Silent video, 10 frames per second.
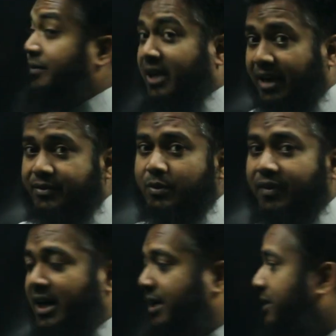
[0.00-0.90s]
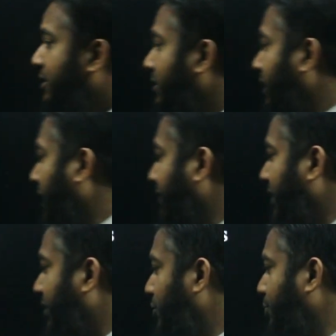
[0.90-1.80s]
we have to find the
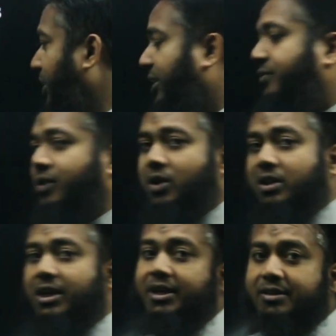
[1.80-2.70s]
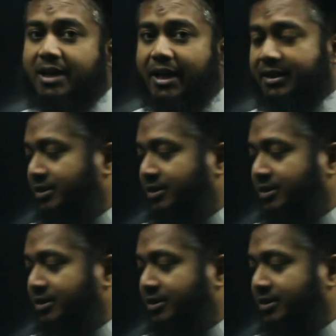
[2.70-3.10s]
average speed for the entire